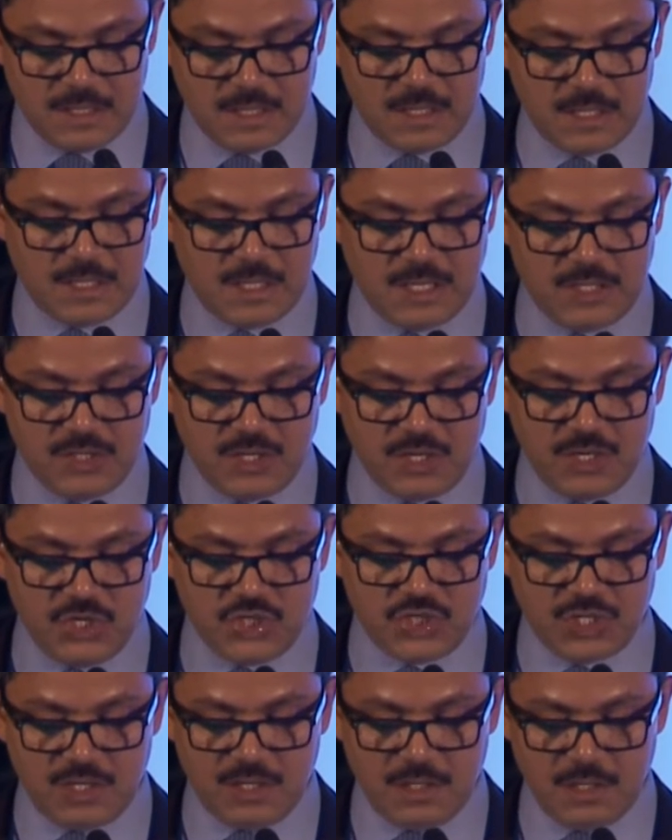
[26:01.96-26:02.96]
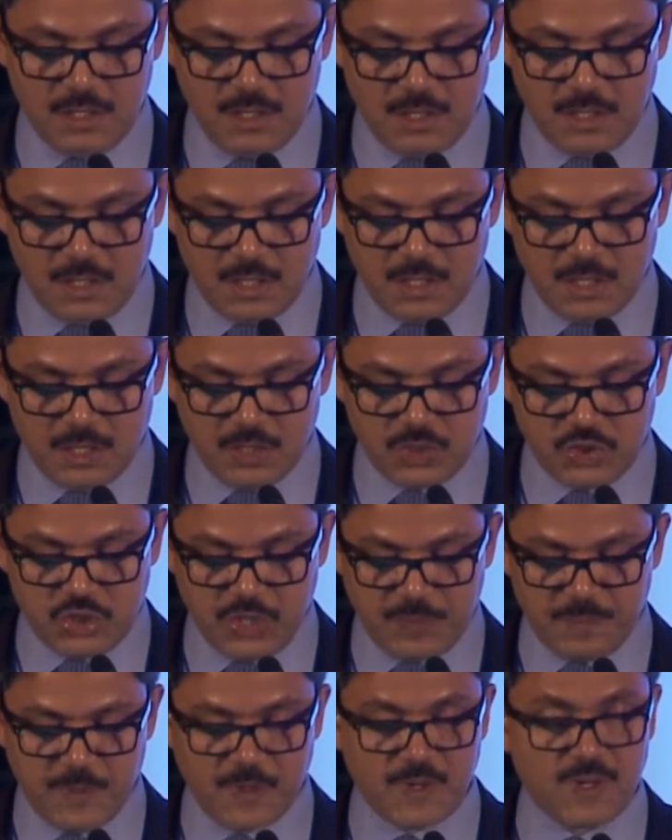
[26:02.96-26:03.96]
uh, in the region, uh,
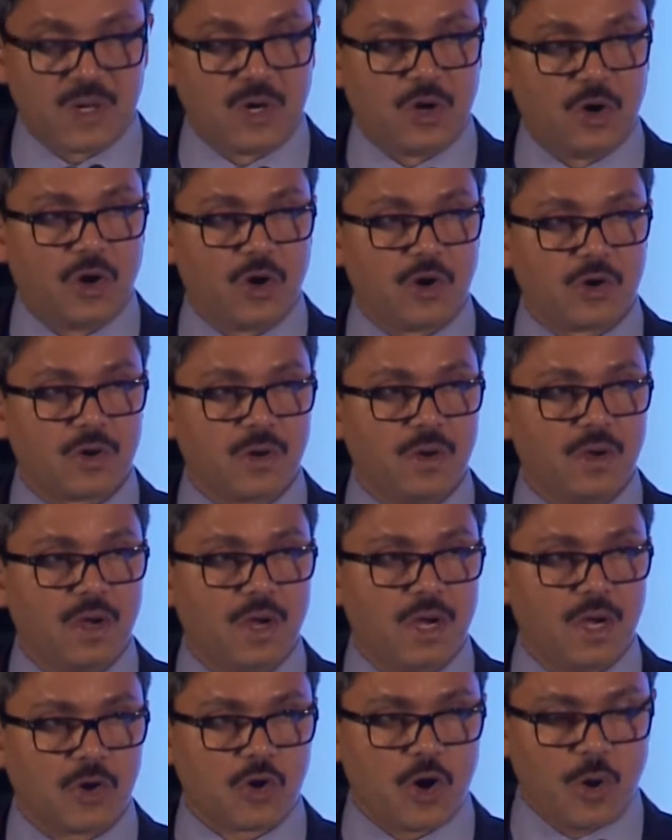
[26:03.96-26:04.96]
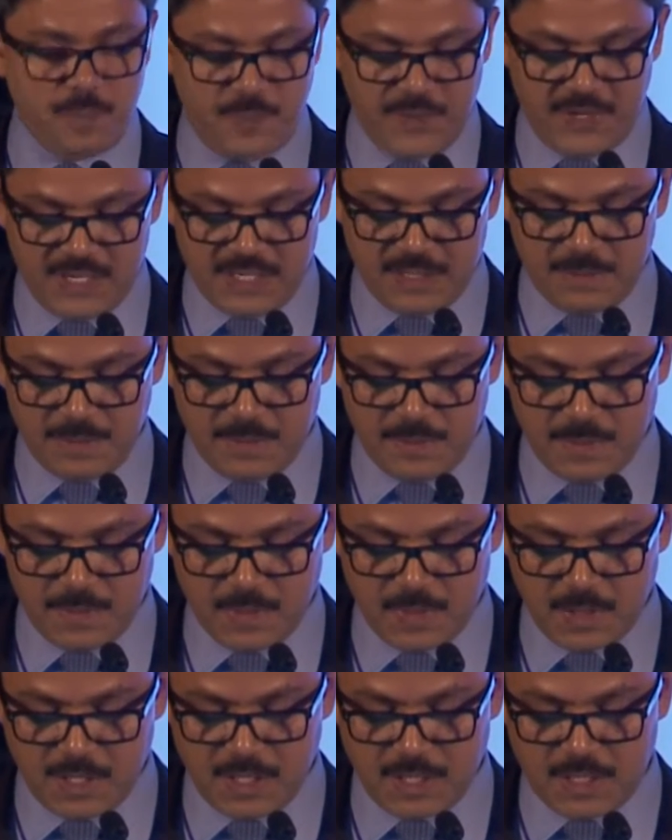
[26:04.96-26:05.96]
cheaper or uh, competitive
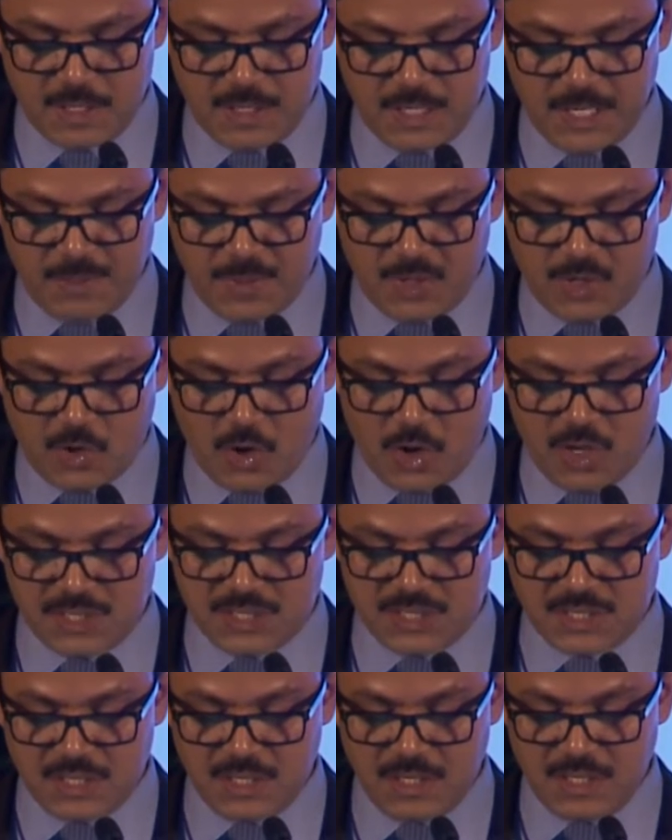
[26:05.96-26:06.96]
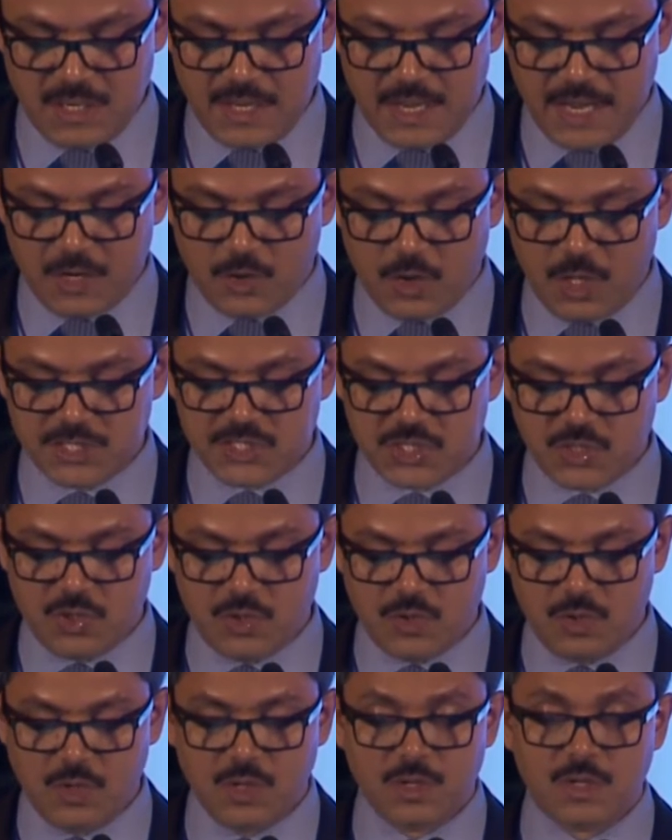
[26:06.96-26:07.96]
uh, labor cost, and
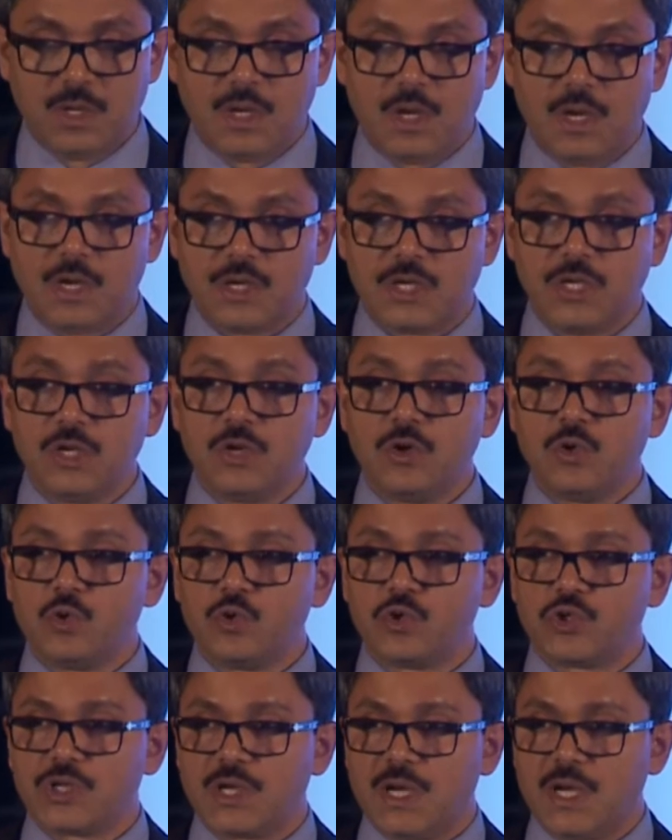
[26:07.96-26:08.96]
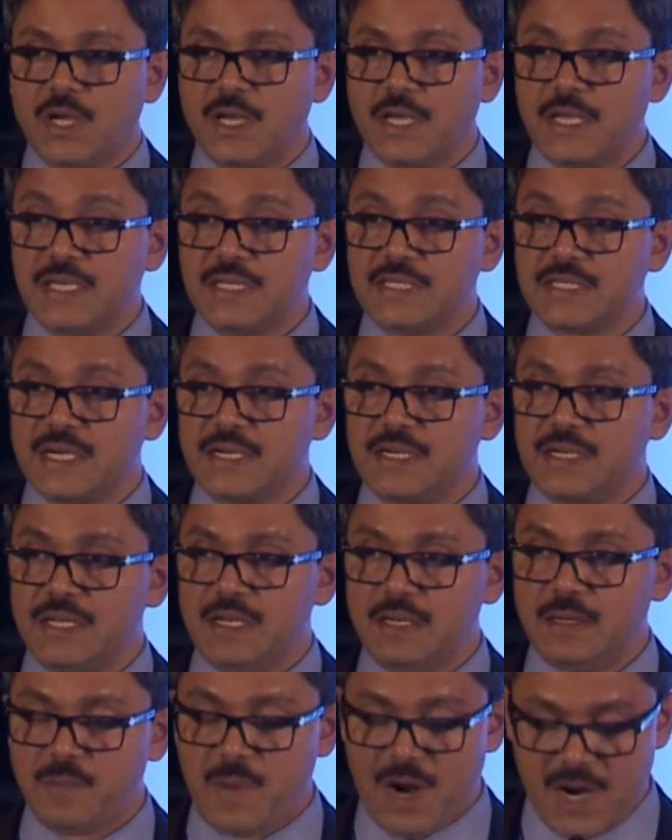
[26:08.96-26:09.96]
also a huge uh,
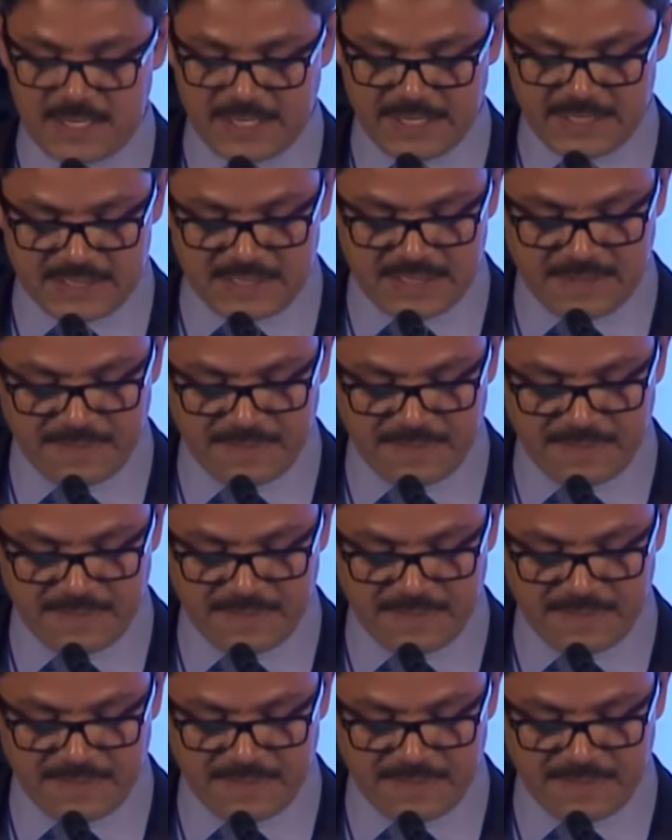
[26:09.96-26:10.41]
internal market.